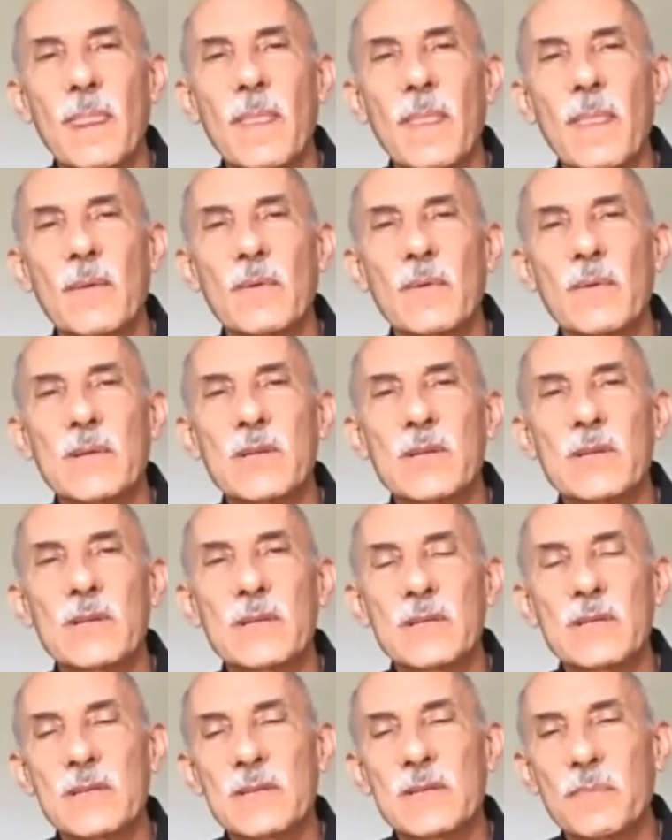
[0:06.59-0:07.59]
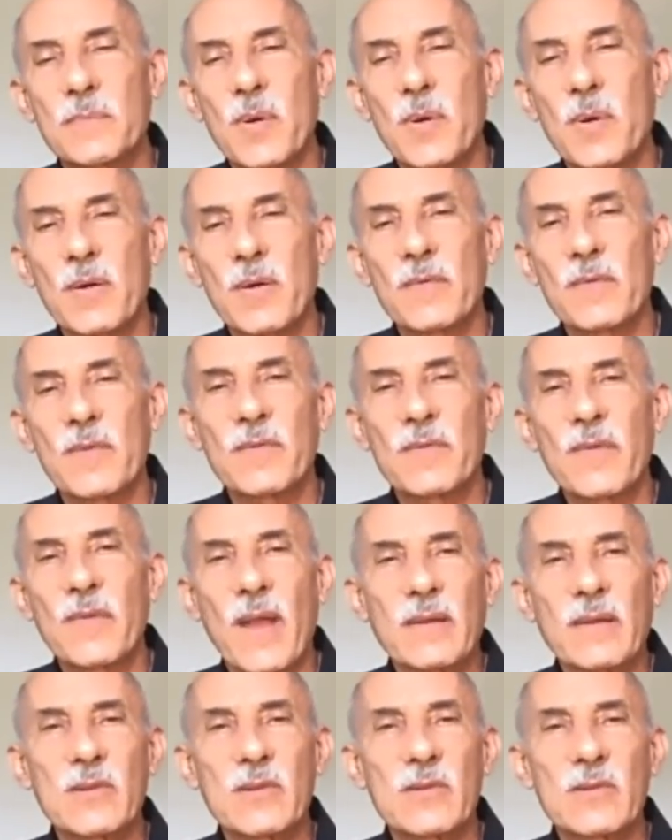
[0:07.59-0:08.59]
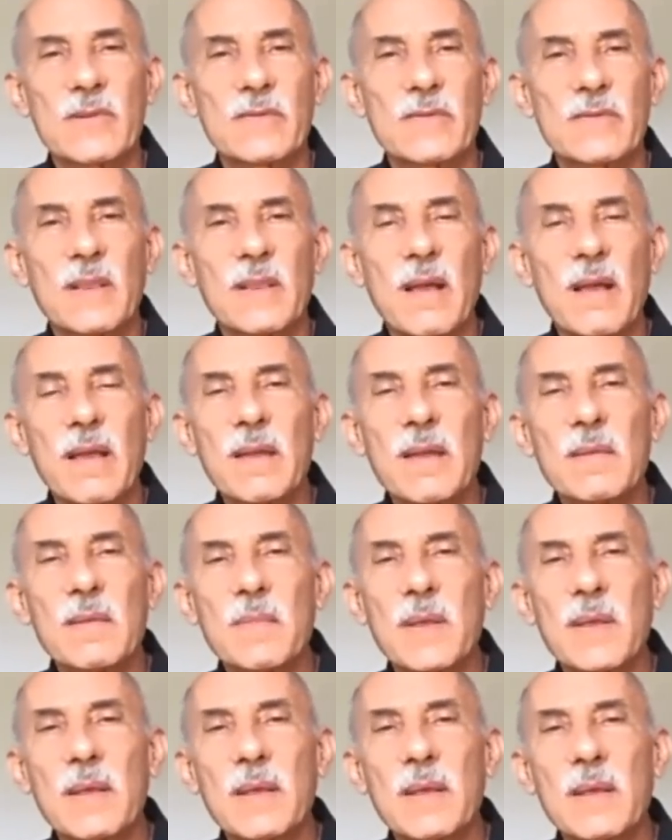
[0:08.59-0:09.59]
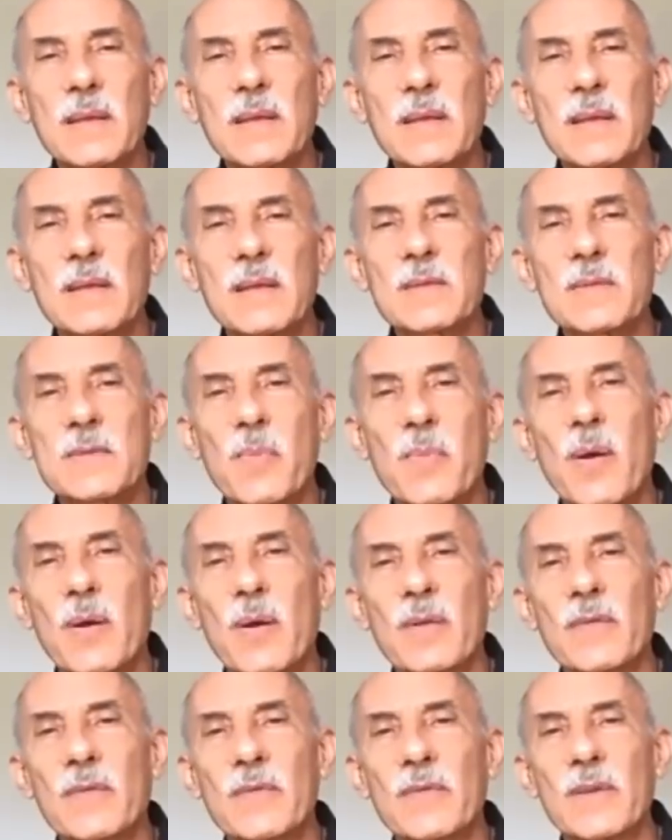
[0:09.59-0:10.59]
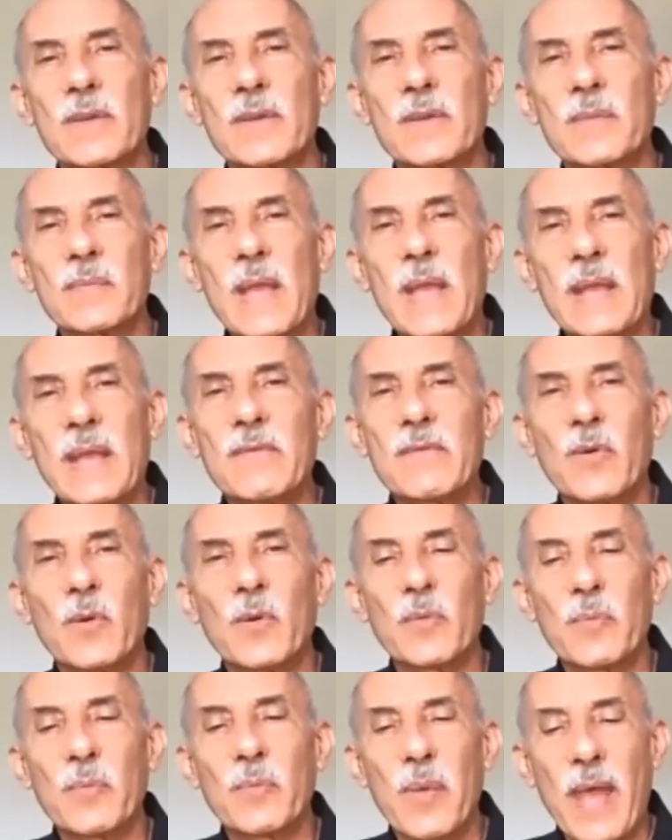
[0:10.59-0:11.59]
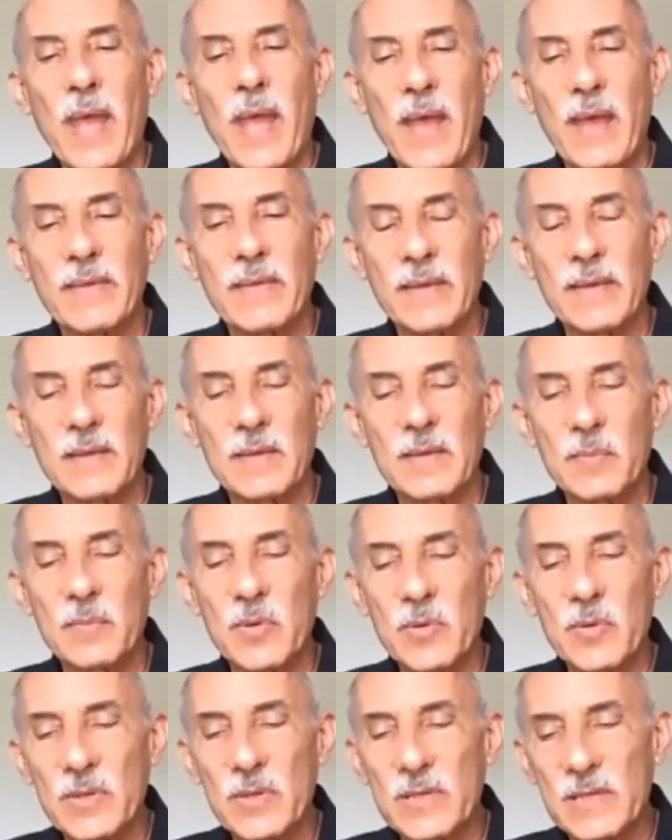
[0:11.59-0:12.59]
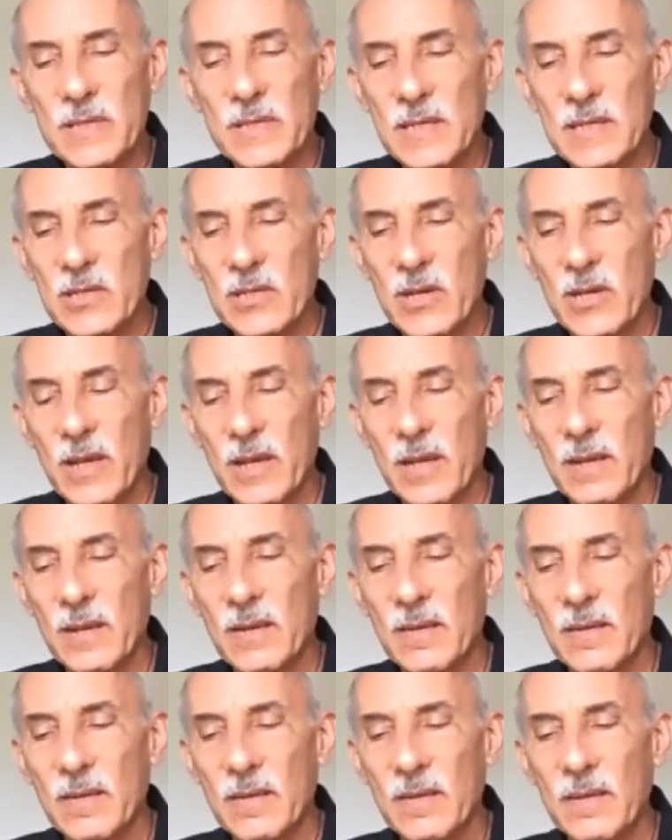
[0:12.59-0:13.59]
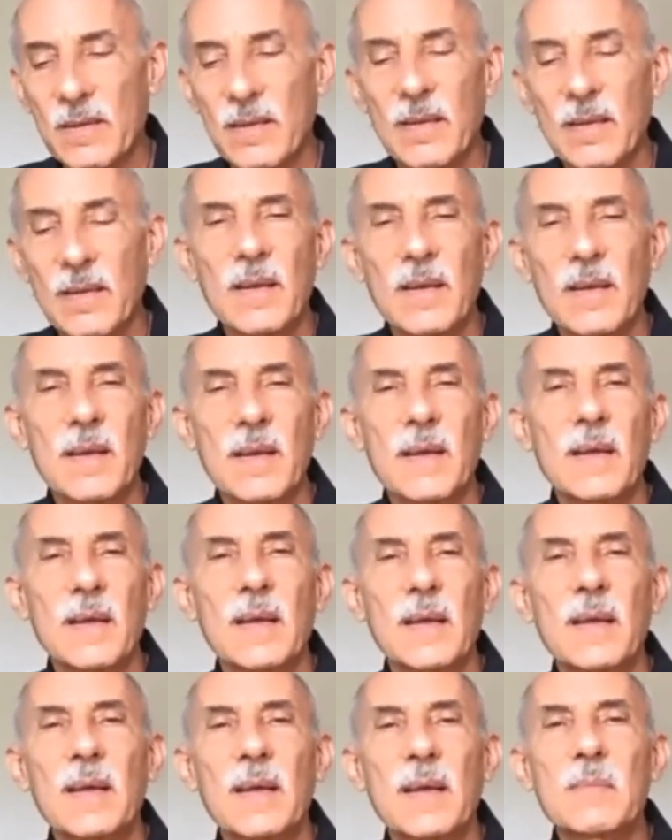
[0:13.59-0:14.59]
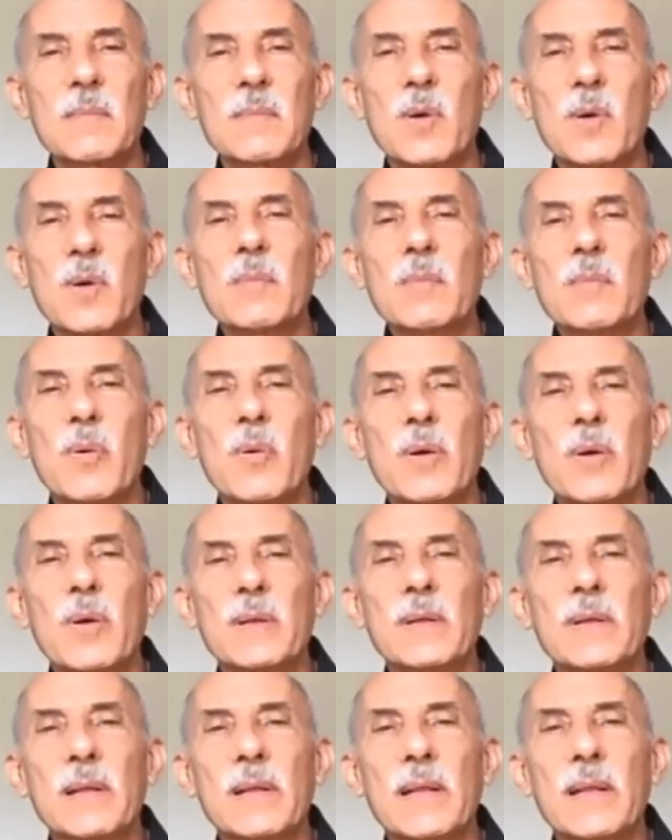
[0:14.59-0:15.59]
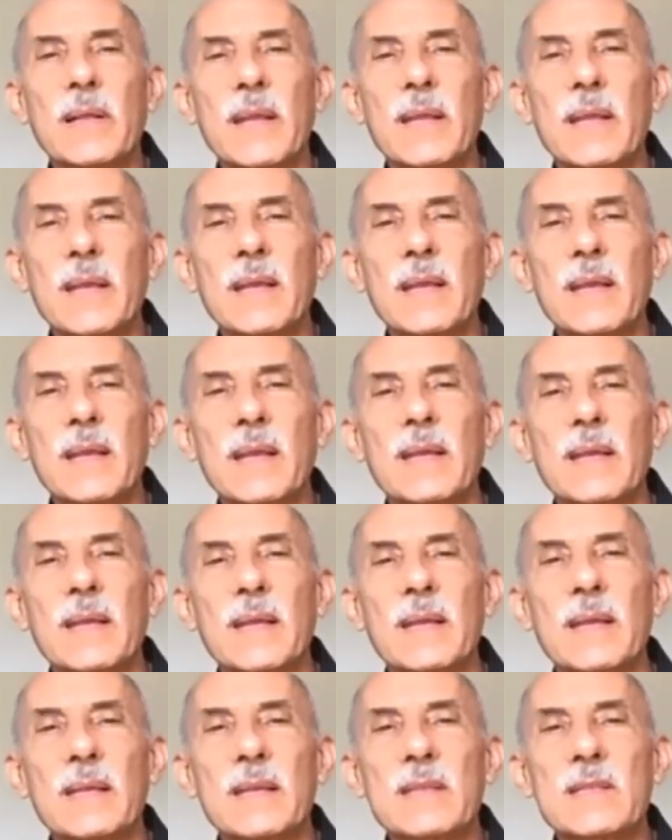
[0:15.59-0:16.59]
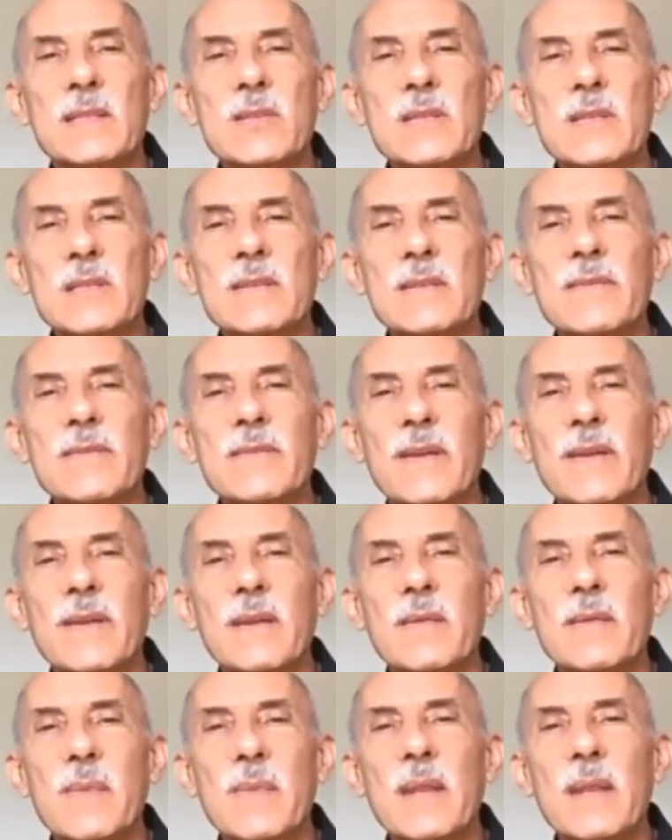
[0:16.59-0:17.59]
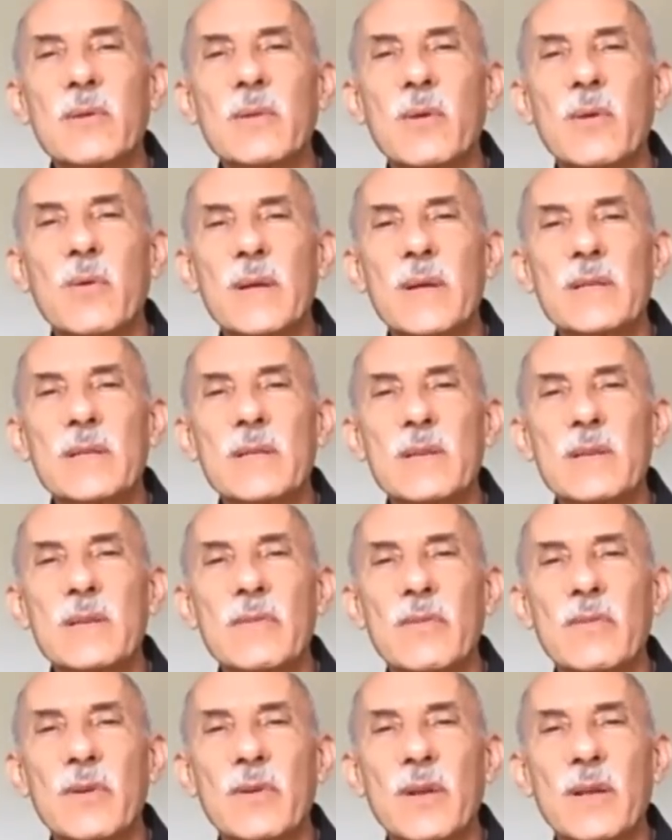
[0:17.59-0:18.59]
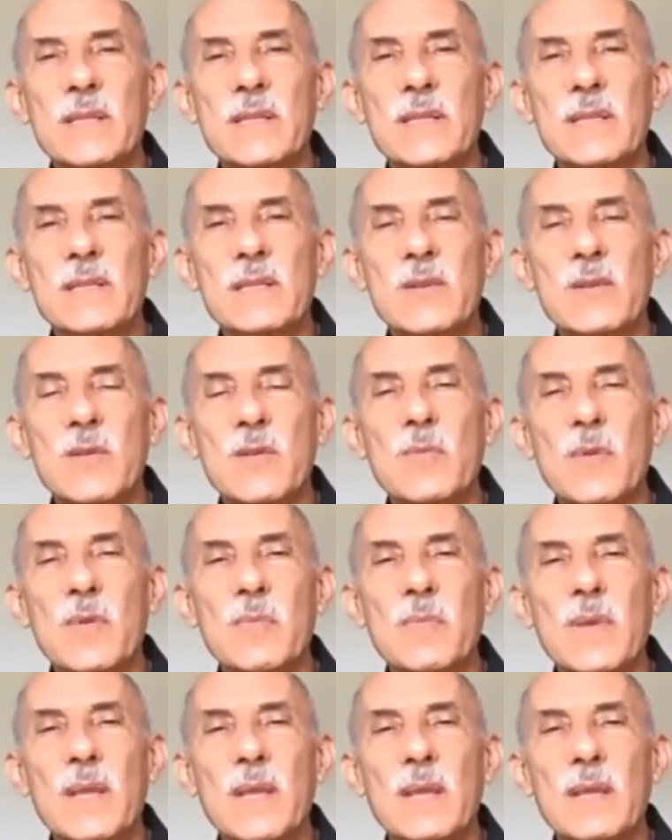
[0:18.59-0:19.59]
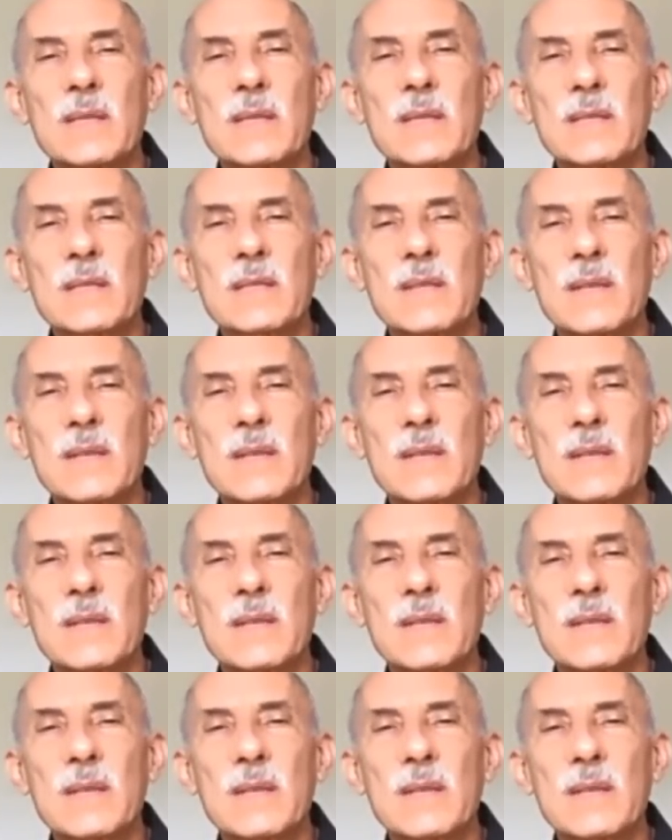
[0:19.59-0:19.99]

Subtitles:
which is part of the factors of enlightenment, and it's part of the Eightfold Path in the Buddhist teaching. And more importantly, it's just a fundamental question for us as human beings,